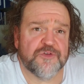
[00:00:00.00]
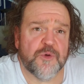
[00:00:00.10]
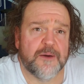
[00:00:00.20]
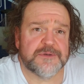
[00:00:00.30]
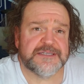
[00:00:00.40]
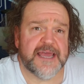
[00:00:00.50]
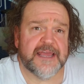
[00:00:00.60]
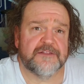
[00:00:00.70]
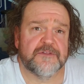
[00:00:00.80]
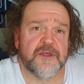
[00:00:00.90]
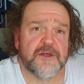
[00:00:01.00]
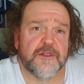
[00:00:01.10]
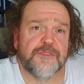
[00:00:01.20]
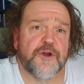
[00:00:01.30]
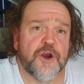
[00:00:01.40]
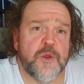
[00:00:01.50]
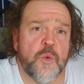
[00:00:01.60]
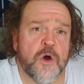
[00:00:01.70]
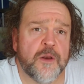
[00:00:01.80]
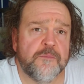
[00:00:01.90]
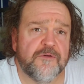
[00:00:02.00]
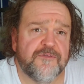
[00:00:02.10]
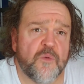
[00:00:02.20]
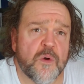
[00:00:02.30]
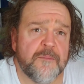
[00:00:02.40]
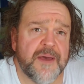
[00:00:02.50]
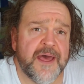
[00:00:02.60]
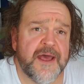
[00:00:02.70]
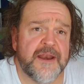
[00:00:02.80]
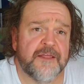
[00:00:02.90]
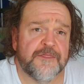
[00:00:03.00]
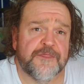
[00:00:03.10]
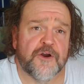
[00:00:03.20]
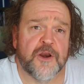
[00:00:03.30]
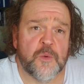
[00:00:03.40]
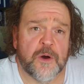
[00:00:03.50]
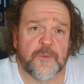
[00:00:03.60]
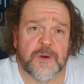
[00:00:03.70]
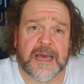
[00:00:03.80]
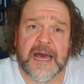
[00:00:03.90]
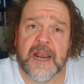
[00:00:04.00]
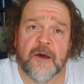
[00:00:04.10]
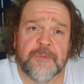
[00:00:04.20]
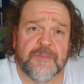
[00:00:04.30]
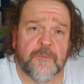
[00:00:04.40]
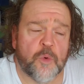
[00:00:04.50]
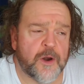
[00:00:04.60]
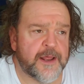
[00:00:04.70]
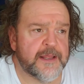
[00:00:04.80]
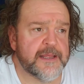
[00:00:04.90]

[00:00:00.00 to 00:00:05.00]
So I was taking 31 before bed and 31 when I got up in the morning.